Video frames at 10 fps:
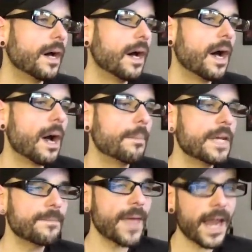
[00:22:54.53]
Um,
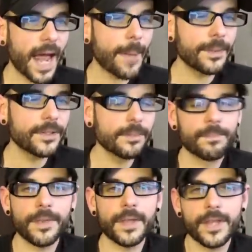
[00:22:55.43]
if that happened,
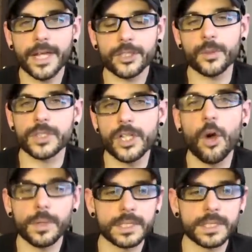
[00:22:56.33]
then the answer is no.